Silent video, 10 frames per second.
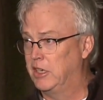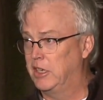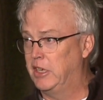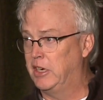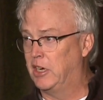
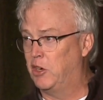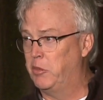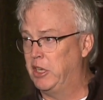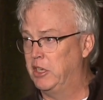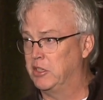And how
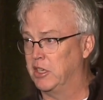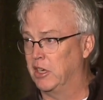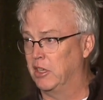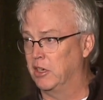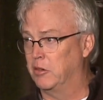many is
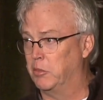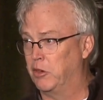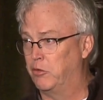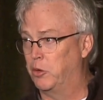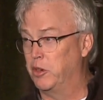that? Like about
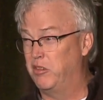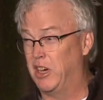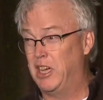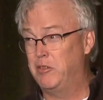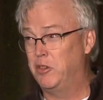
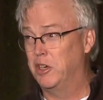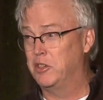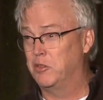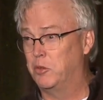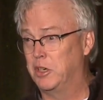45 you guys
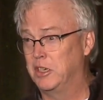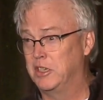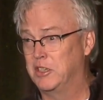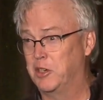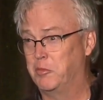have won?
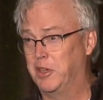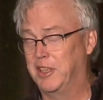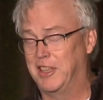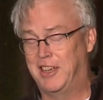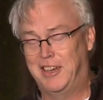Something like
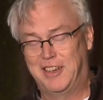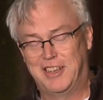that?